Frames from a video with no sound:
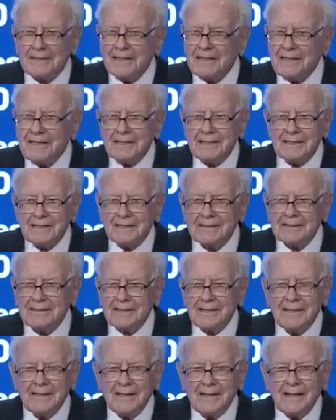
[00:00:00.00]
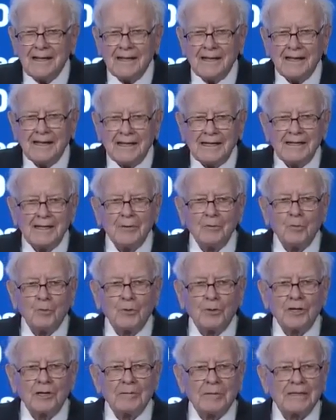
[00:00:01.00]
He didn't
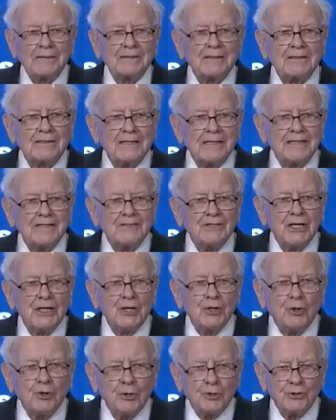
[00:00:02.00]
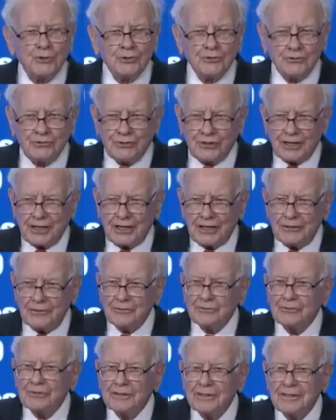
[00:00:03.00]
worry about the things he couldn't
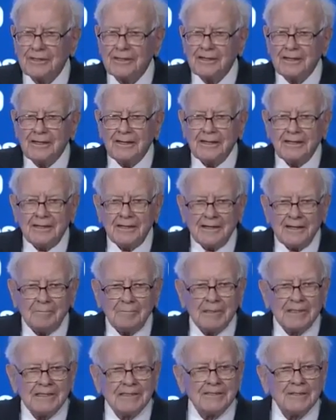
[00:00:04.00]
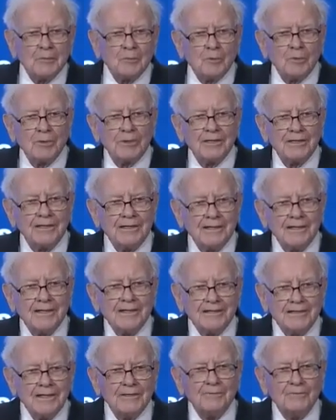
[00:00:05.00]
change, but he
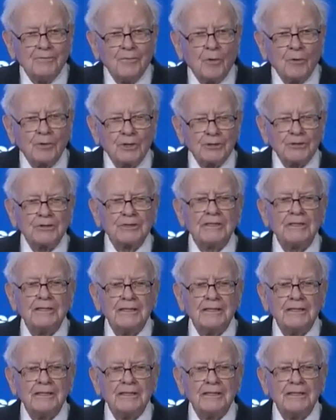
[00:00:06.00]
did focus